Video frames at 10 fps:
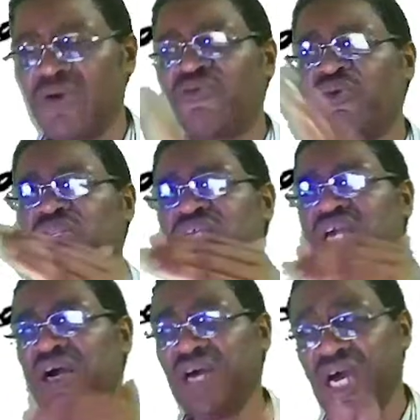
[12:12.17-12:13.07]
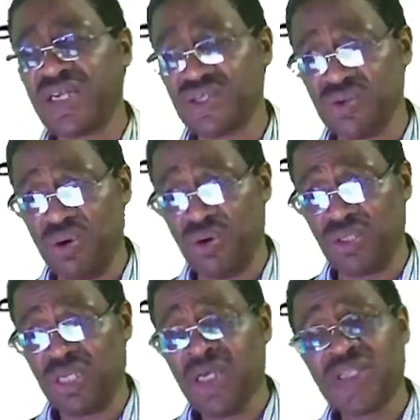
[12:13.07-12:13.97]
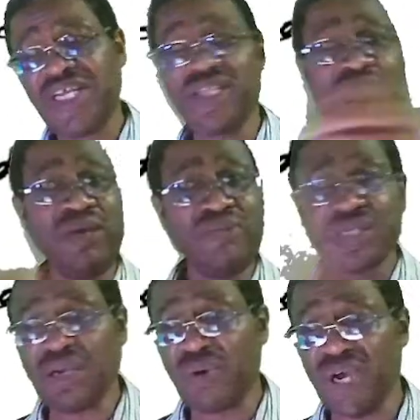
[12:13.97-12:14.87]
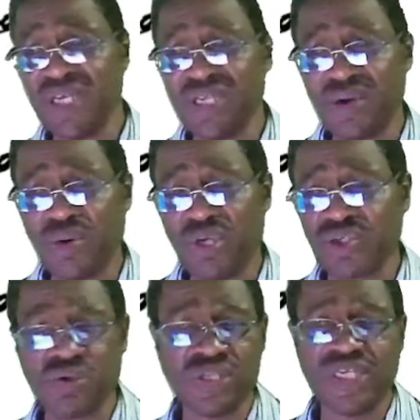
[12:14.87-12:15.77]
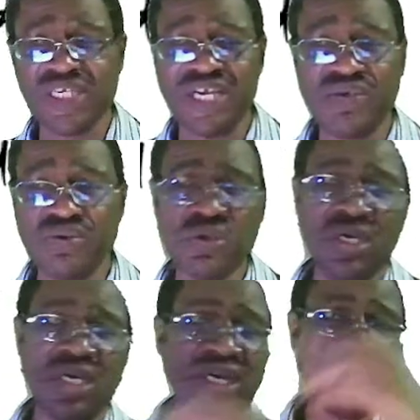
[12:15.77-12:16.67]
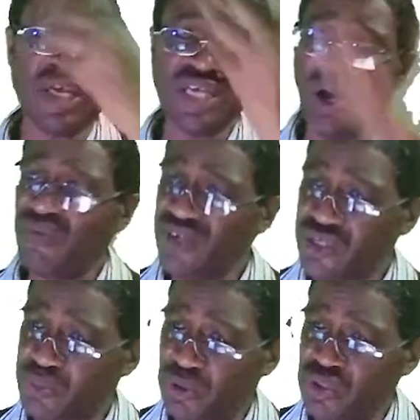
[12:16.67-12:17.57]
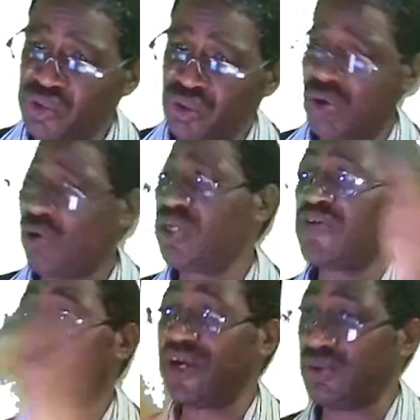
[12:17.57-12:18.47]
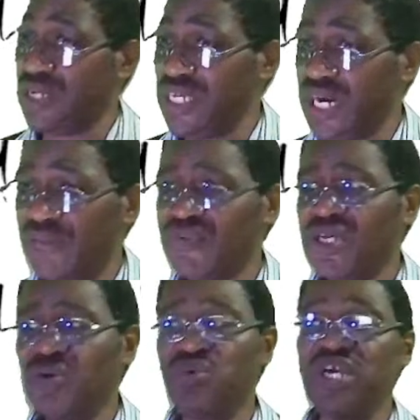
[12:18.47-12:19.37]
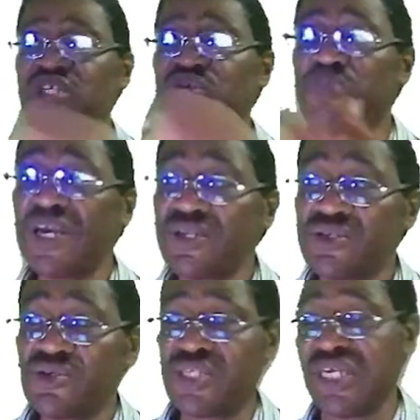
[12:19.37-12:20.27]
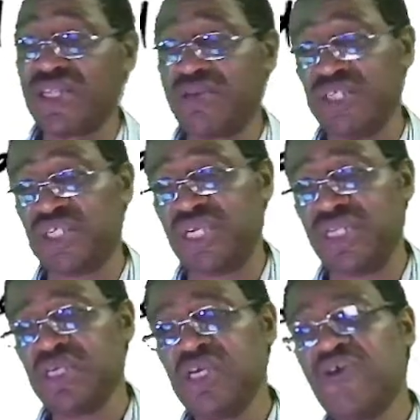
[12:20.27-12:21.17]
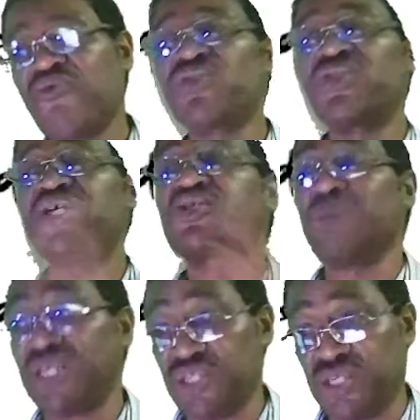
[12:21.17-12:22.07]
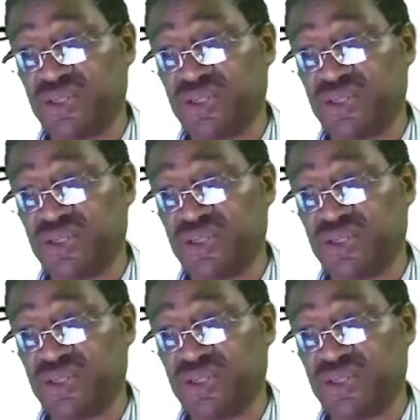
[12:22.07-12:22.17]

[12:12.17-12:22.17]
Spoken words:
4th year, and so on. Then maybe somewhere in the question they tell you in the year of disposal or in the final year, we expect to sell the machine for this much.